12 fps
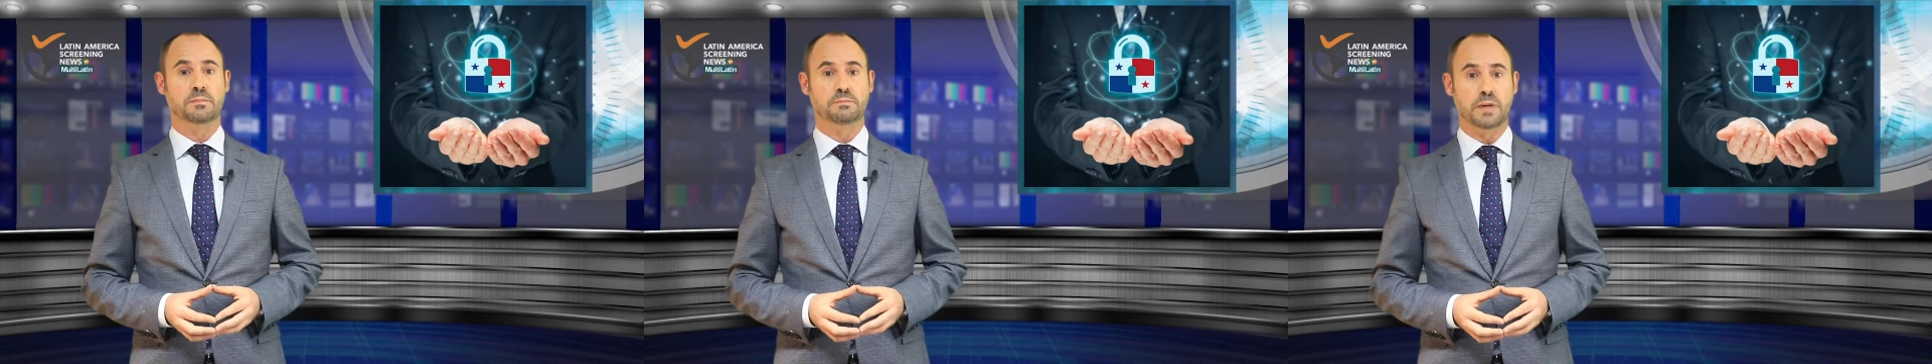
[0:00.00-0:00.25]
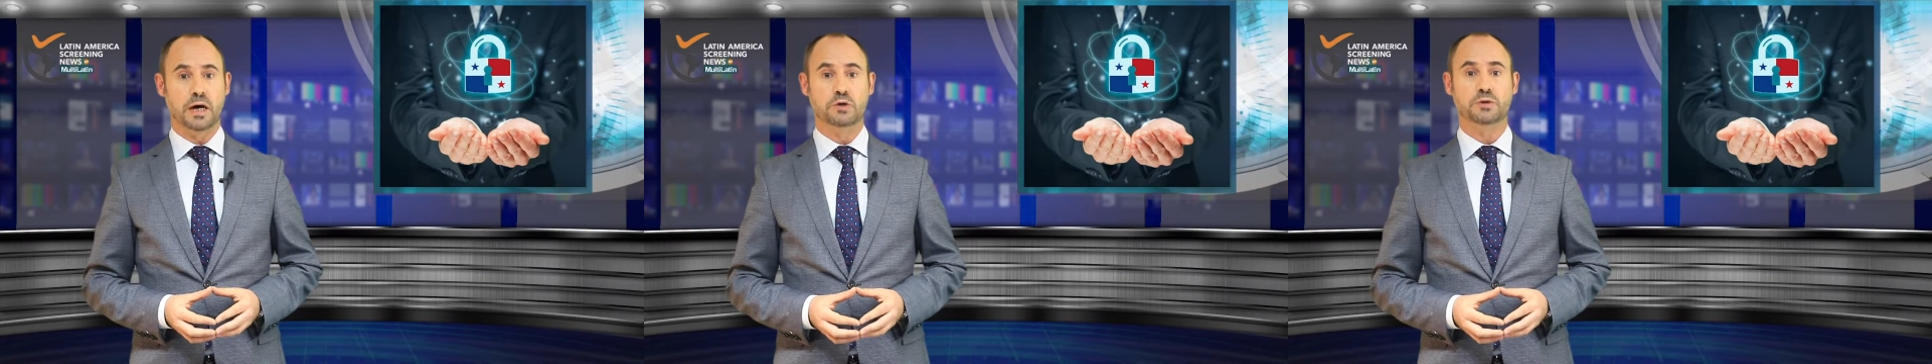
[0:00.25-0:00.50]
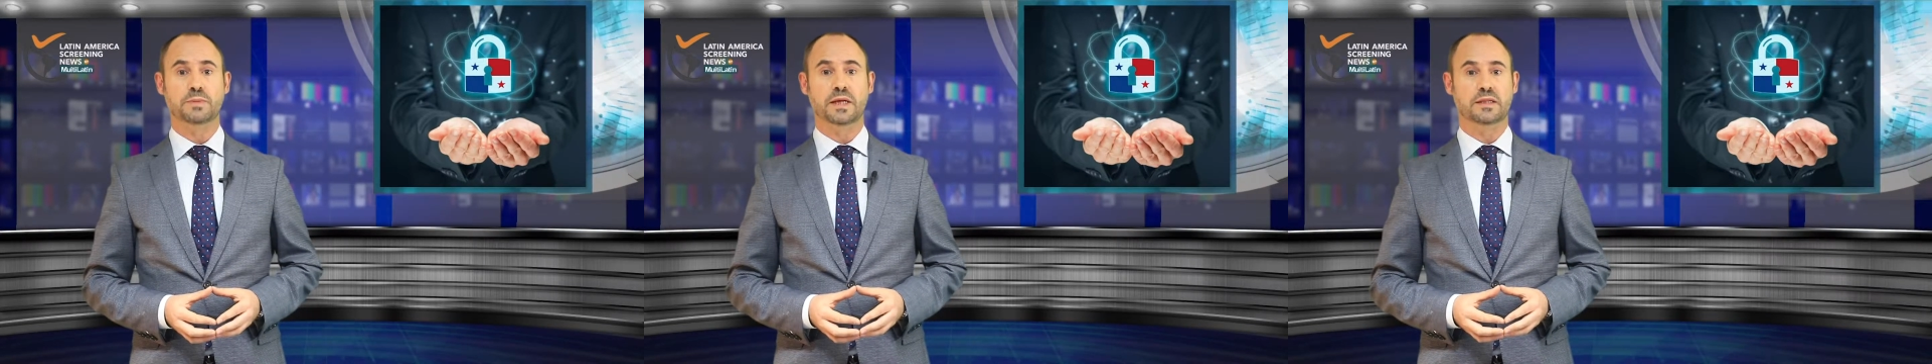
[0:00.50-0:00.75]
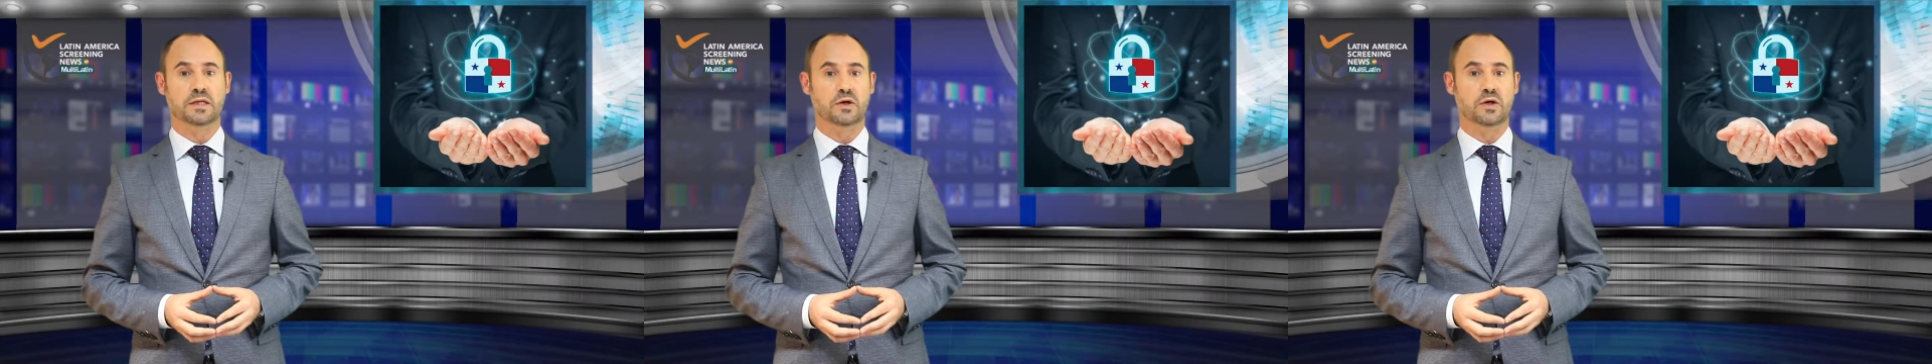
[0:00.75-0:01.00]
bound
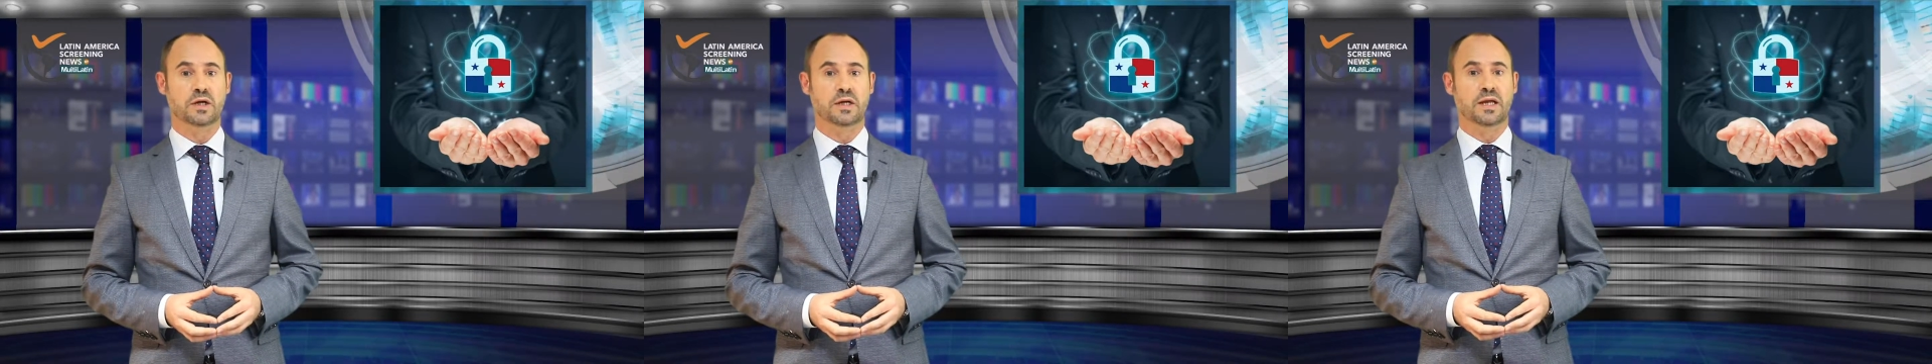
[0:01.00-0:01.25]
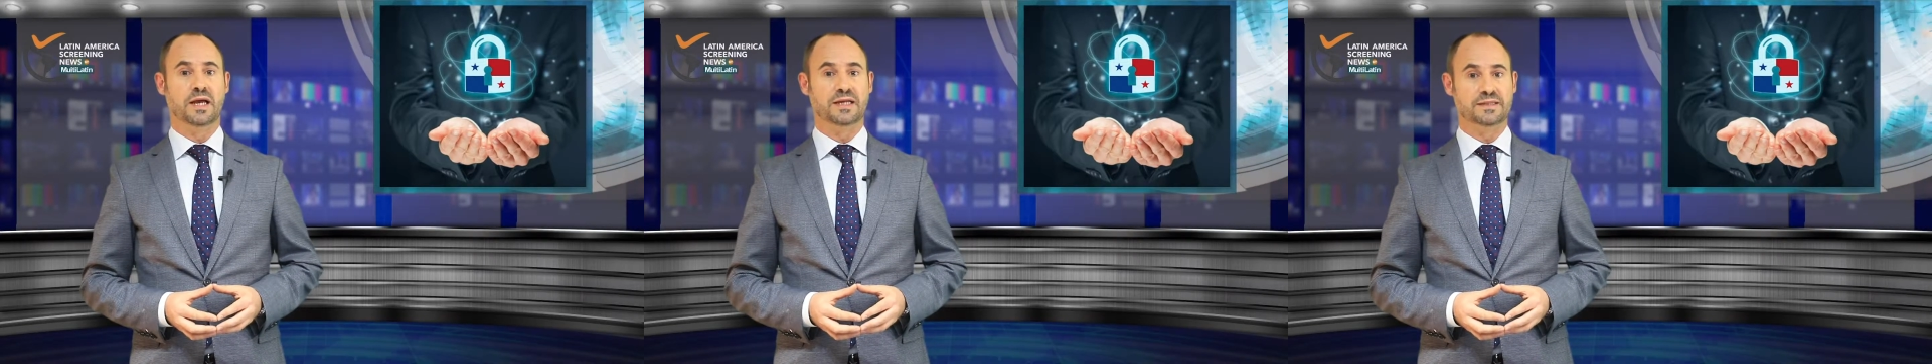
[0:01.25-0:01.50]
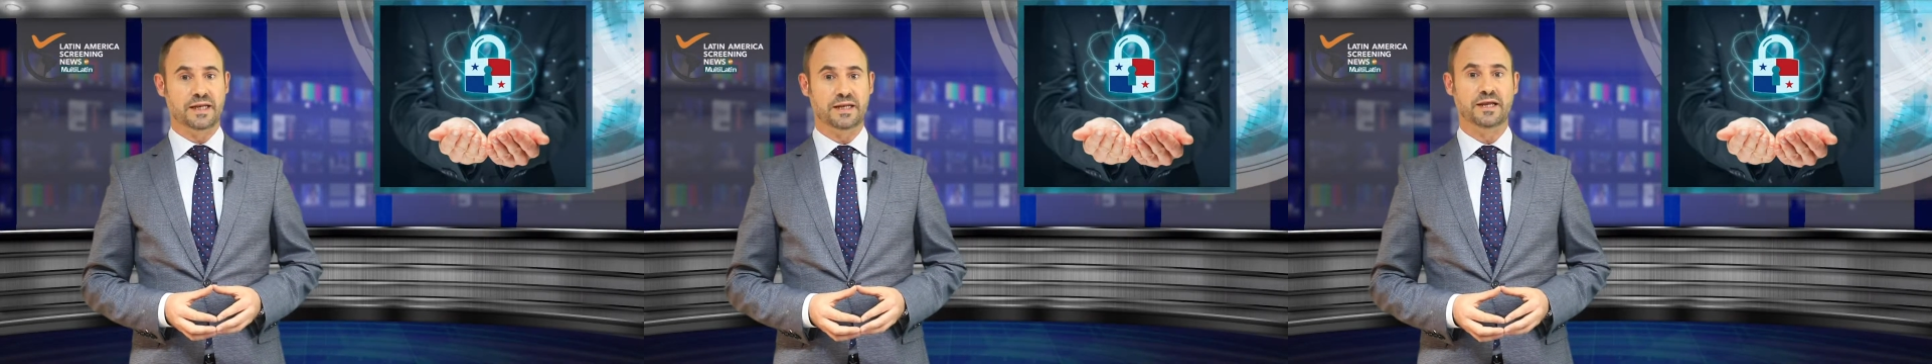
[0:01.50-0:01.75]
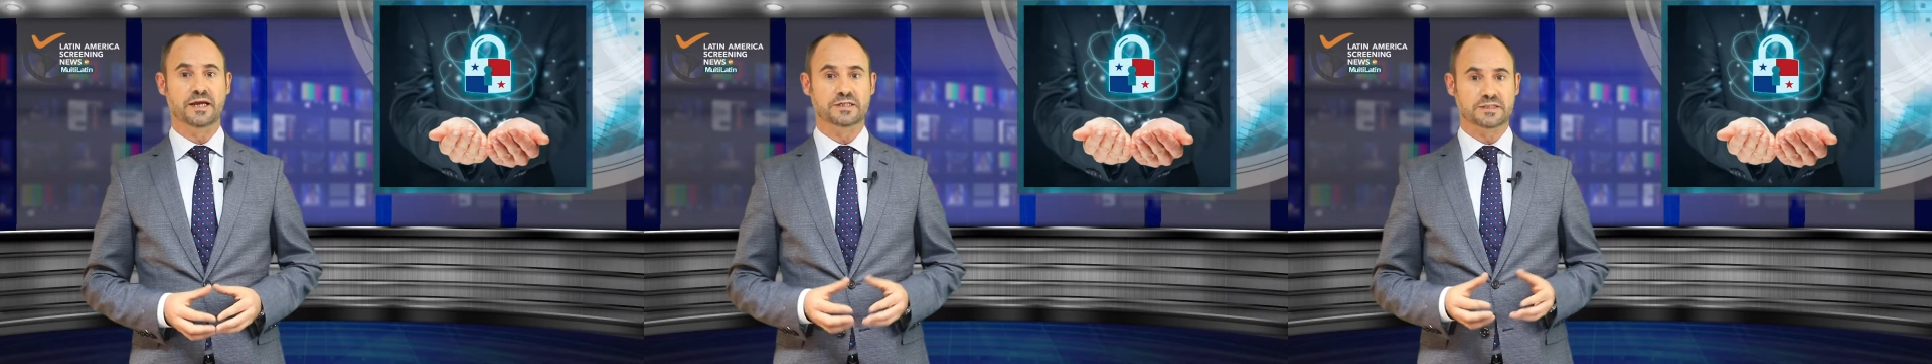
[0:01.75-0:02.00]
by the law and
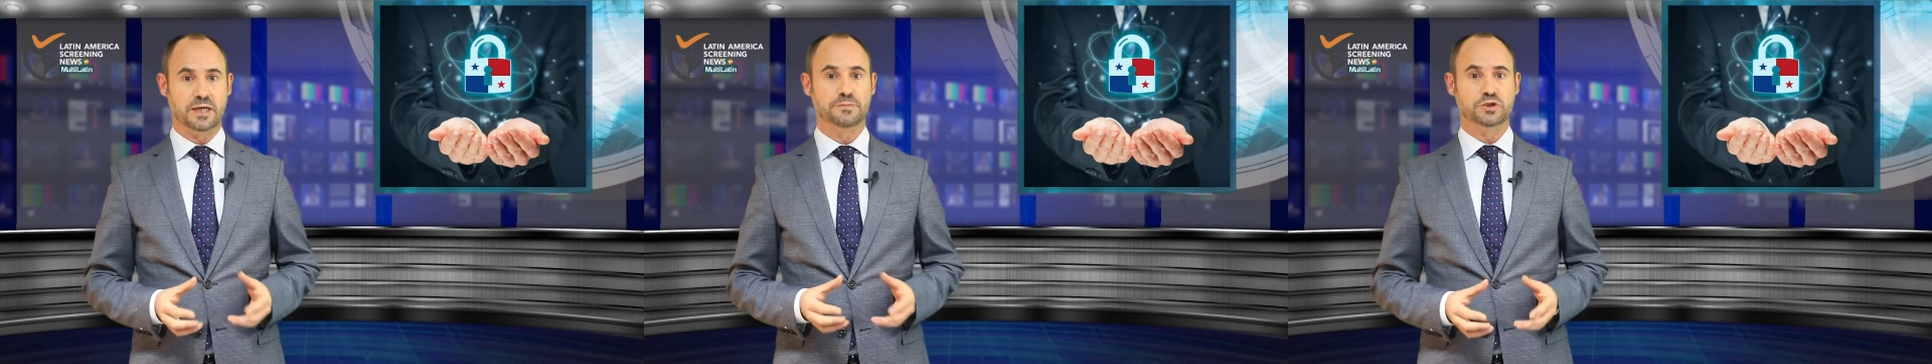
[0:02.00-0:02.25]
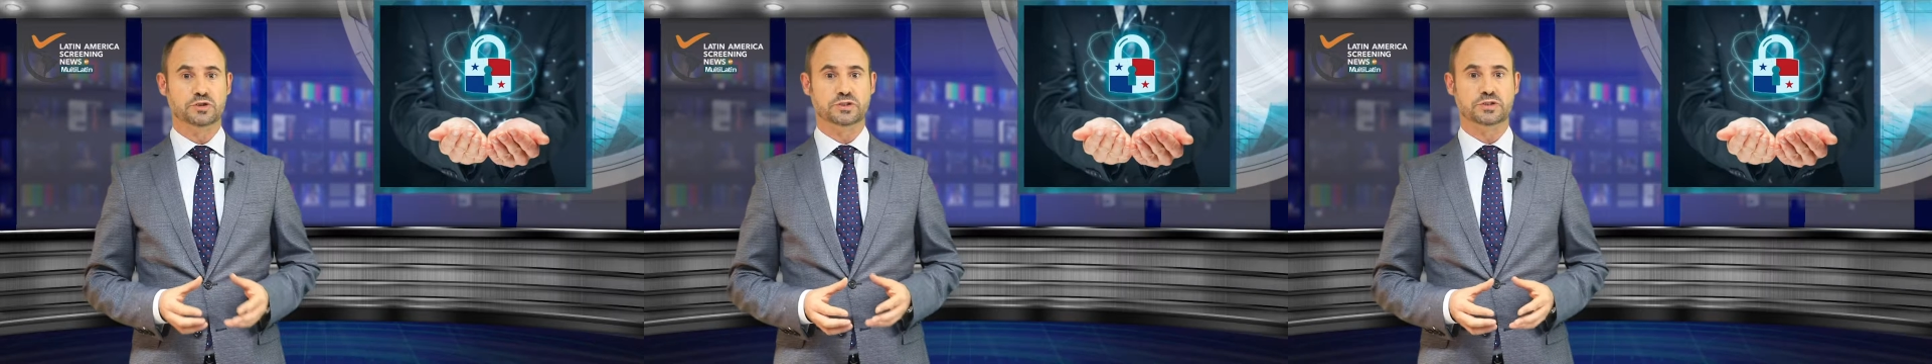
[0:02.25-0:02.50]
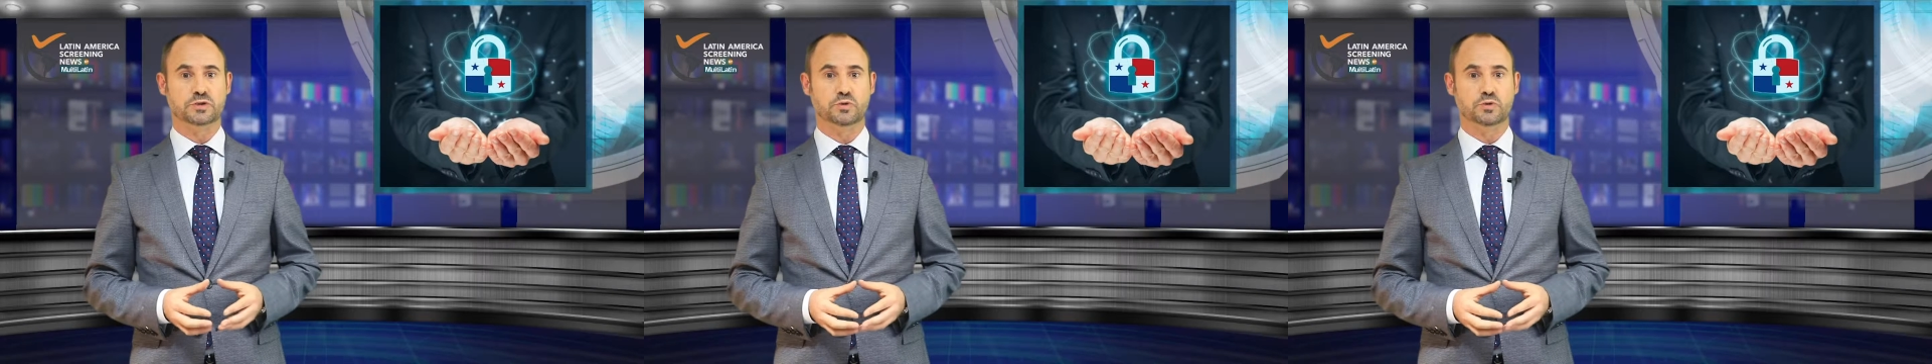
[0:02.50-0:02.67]
any exceptions